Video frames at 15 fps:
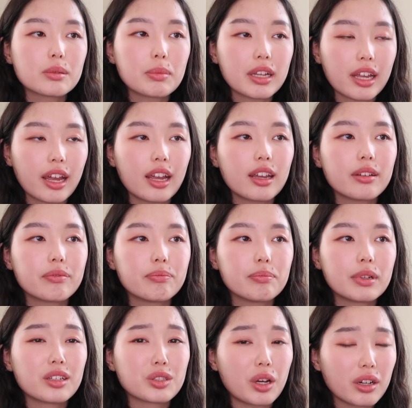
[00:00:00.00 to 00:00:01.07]

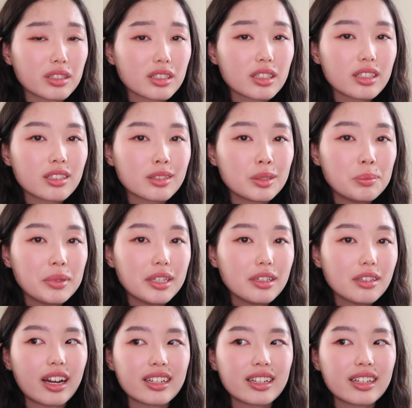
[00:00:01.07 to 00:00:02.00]
became exhausting to me.